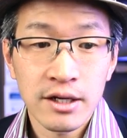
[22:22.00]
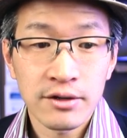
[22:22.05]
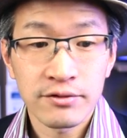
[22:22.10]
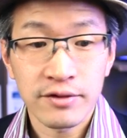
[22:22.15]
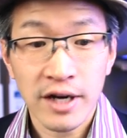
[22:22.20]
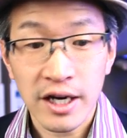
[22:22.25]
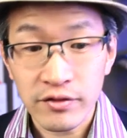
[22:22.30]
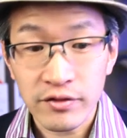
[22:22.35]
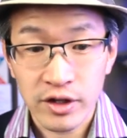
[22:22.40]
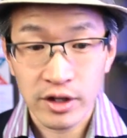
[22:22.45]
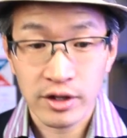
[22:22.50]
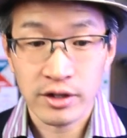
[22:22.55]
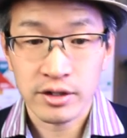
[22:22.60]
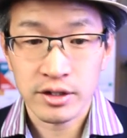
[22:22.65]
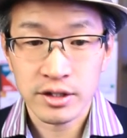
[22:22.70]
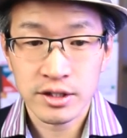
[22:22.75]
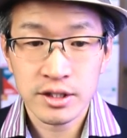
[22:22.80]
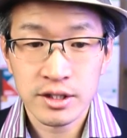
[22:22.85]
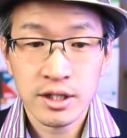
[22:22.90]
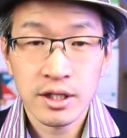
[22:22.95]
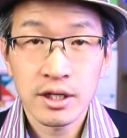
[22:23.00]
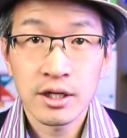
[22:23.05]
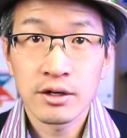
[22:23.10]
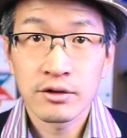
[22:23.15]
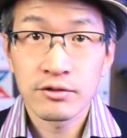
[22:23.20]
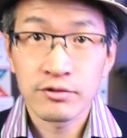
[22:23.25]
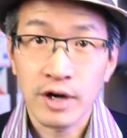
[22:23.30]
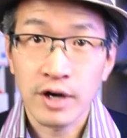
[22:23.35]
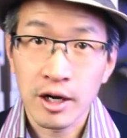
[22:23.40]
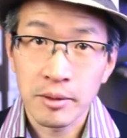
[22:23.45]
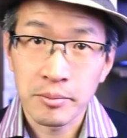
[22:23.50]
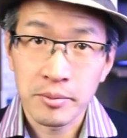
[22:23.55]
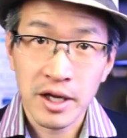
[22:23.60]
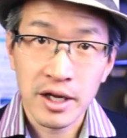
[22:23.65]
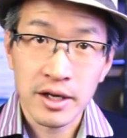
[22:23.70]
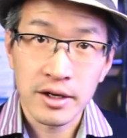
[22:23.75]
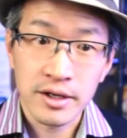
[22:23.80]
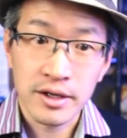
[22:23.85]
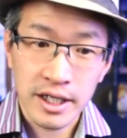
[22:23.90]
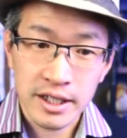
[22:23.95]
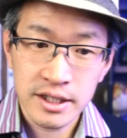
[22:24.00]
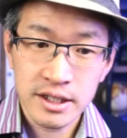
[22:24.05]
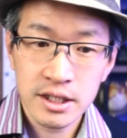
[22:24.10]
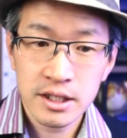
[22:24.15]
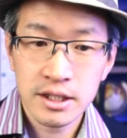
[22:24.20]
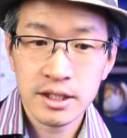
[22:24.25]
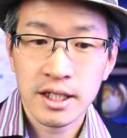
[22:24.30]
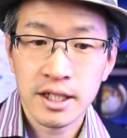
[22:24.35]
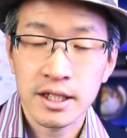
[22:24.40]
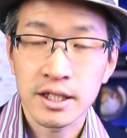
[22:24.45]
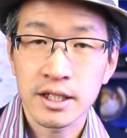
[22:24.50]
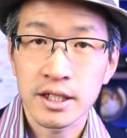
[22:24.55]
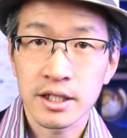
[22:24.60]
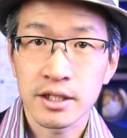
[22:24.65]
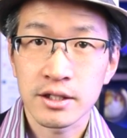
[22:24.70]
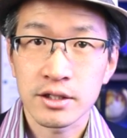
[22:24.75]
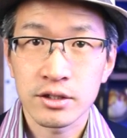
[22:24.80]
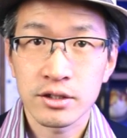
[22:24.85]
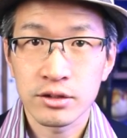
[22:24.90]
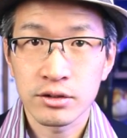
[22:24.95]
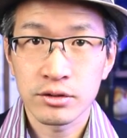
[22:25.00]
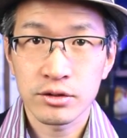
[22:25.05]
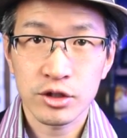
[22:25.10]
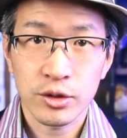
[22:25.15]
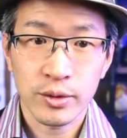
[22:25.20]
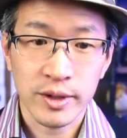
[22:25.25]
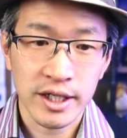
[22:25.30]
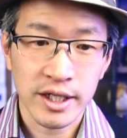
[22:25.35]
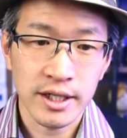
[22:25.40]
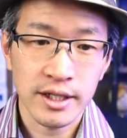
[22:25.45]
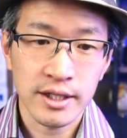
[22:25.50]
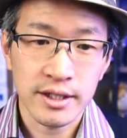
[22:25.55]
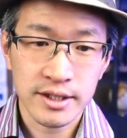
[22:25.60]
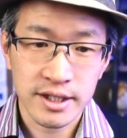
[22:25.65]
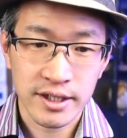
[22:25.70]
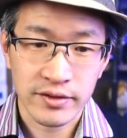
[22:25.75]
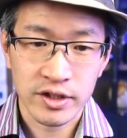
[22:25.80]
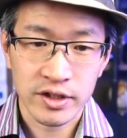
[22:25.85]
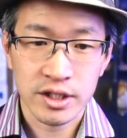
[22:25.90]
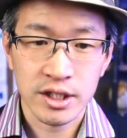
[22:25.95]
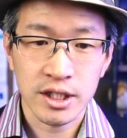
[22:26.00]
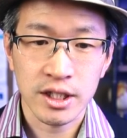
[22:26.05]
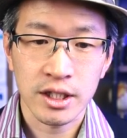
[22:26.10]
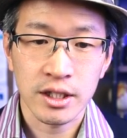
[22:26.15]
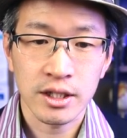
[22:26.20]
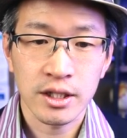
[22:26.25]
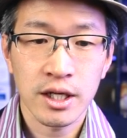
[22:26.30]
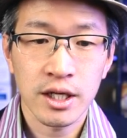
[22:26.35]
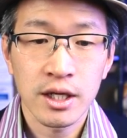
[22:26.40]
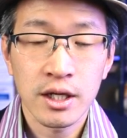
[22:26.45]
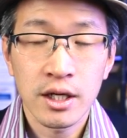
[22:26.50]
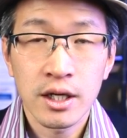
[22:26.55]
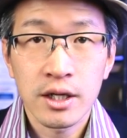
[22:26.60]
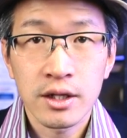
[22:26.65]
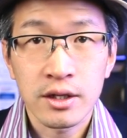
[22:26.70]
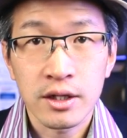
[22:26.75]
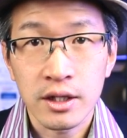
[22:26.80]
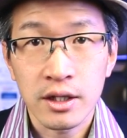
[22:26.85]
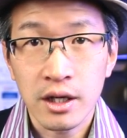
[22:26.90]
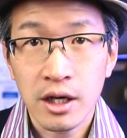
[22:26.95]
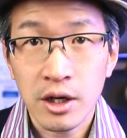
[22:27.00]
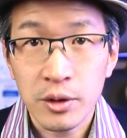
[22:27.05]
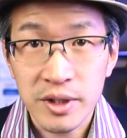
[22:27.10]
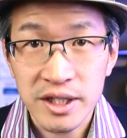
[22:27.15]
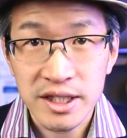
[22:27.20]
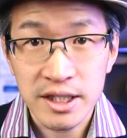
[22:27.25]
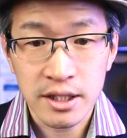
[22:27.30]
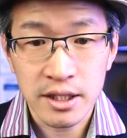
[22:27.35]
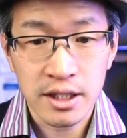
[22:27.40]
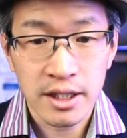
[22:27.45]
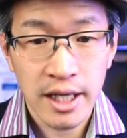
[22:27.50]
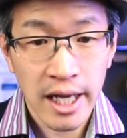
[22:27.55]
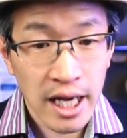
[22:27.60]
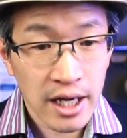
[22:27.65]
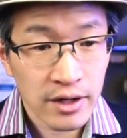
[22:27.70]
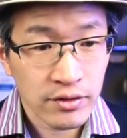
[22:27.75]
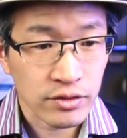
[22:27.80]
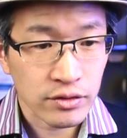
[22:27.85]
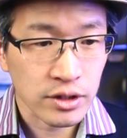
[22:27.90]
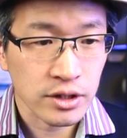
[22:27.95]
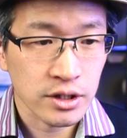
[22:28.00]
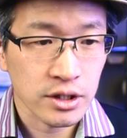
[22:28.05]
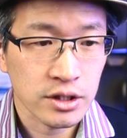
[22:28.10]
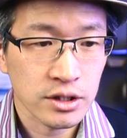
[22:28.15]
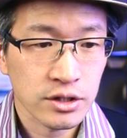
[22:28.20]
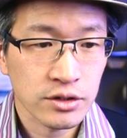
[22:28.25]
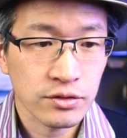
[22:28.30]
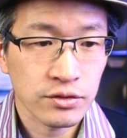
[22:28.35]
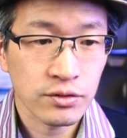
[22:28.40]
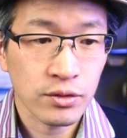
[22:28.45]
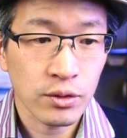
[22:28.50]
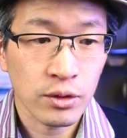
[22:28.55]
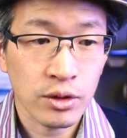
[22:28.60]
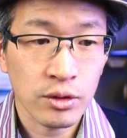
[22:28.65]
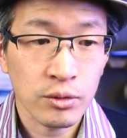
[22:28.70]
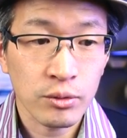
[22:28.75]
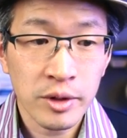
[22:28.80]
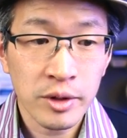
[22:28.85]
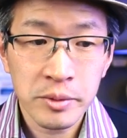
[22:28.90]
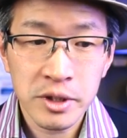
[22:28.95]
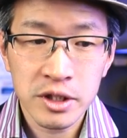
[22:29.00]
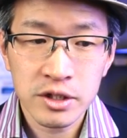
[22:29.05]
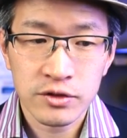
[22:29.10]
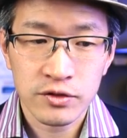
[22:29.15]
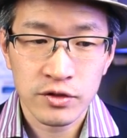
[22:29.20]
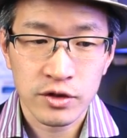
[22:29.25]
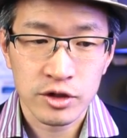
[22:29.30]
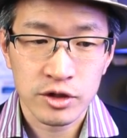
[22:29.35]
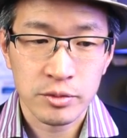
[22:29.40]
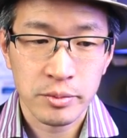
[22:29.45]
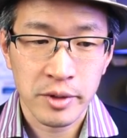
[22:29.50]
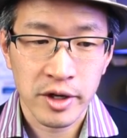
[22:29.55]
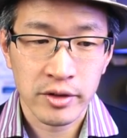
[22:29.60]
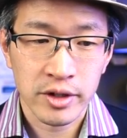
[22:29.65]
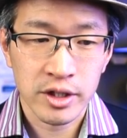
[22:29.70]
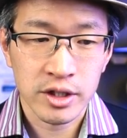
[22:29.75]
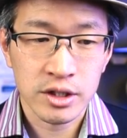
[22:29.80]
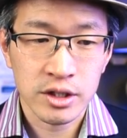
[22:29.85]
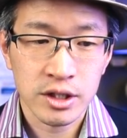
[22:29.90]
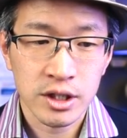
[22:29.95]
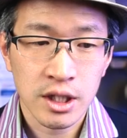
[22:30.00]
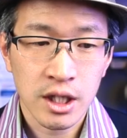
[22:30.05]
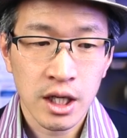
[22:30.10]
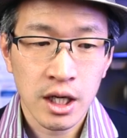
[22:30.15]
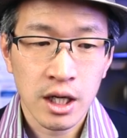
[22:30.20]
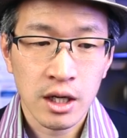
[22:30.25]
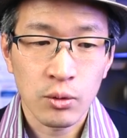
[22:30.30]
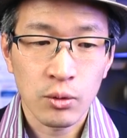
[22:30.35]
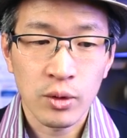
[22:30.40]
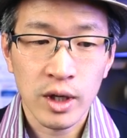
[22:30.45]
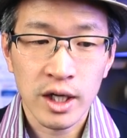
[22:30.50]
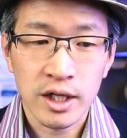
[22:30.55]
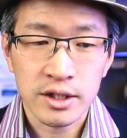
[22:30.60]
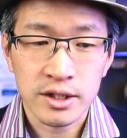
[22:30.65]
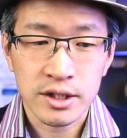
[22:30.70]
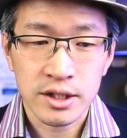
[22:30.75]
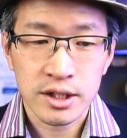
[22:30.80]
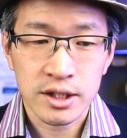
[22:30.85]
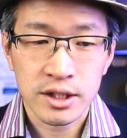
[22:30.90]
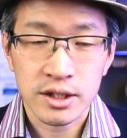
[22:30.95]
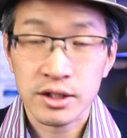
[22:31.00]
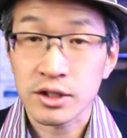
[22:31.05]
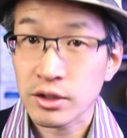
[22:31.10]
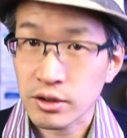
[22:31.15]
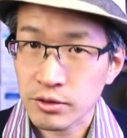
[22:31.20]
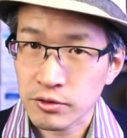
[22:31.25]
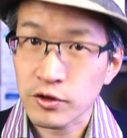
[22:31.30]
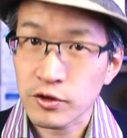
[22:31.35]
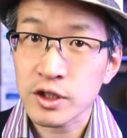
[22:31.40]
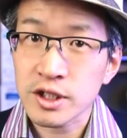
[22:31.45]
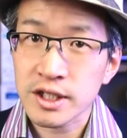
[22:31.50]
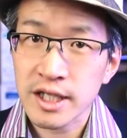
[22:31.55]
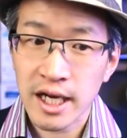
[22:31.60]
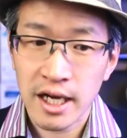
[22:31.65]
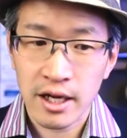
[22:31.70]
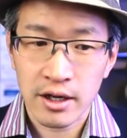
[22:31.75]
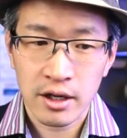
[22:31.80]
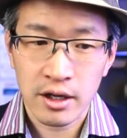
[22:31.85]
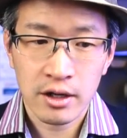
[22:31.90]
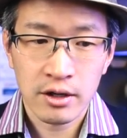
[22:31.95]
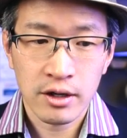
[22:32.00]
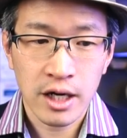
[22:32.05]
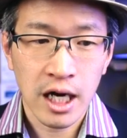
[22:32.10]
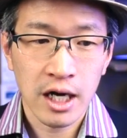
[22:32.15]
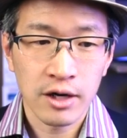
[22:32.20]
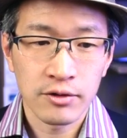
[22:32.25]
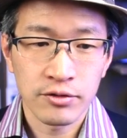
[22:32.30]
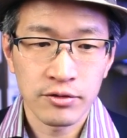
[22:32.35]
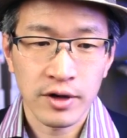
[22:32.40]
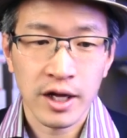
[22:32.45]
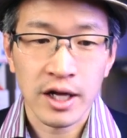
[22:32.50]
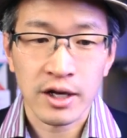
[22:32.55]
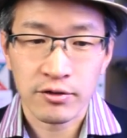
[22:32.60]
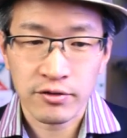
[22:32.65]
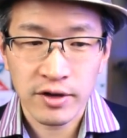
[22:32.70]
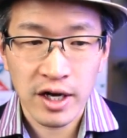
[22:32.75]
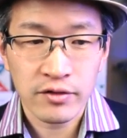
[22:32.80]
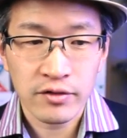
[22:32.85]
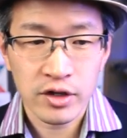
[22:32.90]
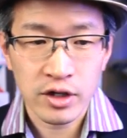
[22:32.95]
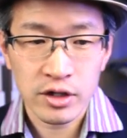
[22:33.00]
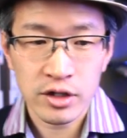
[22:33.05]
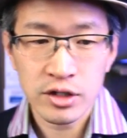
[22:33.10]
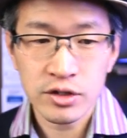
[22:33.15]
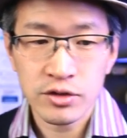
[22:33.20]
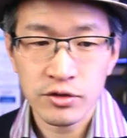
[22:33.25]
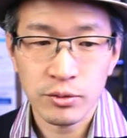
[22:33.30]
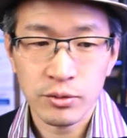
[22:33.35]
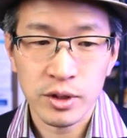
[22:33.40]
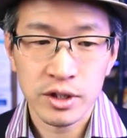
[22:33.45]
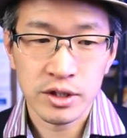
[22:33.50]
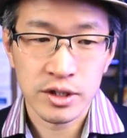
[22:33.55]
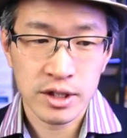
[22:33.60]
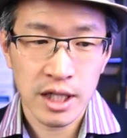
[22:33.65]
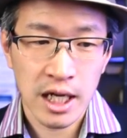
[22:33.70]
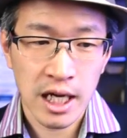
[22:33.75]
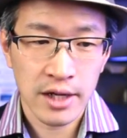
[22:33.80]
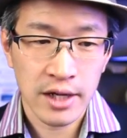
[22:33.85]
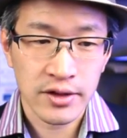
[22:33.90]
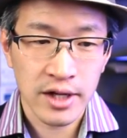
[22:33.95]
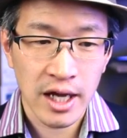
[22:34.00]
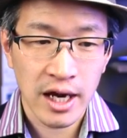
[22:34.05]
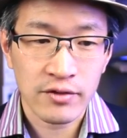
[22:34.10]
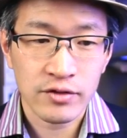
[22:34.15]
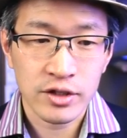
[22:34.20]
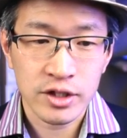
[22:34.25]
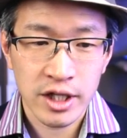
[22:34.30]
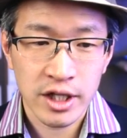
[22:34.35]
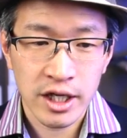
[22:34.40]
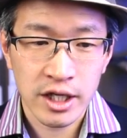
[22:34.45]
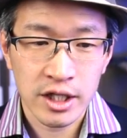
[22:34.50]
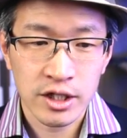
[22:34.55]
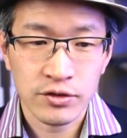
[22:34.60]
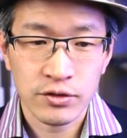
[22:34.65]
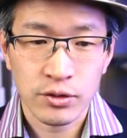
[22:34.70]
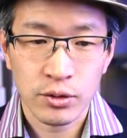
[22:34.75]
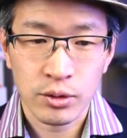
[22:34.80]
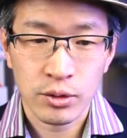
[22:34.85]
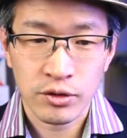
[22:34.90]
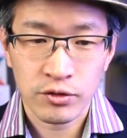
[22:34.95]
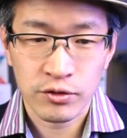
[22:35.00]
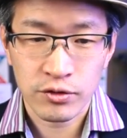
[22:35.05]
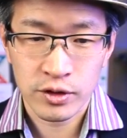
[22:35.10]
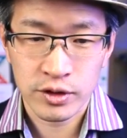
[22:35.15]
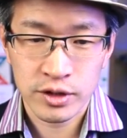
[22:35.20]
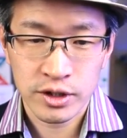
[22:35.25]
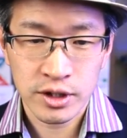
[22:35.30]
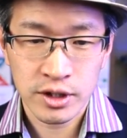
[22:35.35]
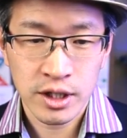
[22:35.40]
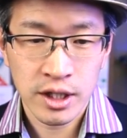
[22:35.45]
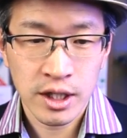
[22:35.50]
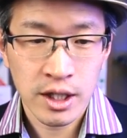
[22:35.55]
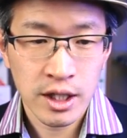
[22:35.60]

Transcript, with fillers: five years from 1990 to 2017. The OECD average for women's first marriage was so the first stat of like five years was uh, the average age for first